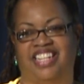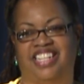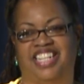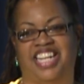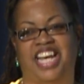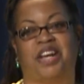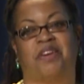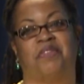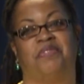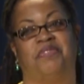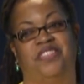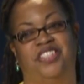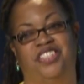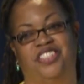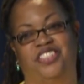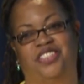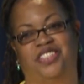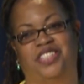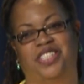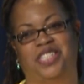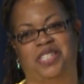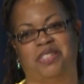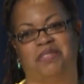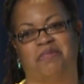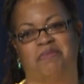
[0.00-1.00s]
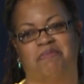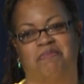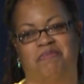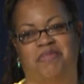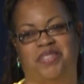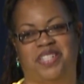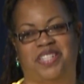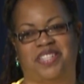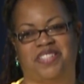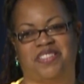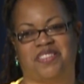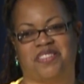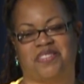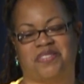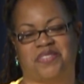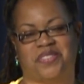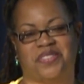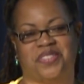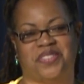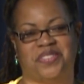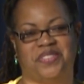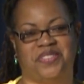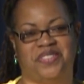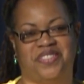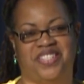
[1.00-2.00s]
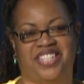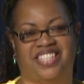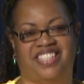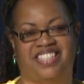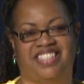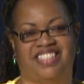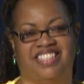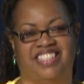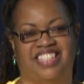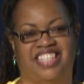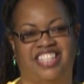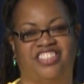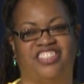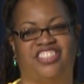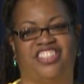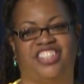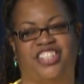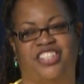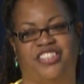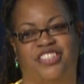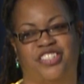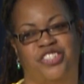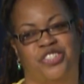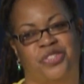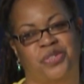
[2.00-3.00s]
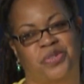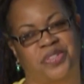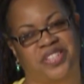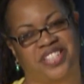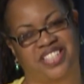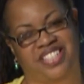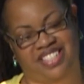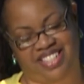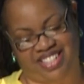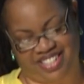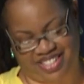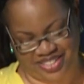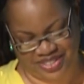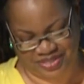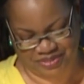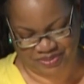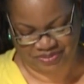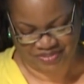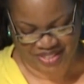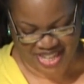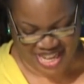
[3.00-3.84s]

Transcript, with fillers: not officially, but through uh, legendary storytelling,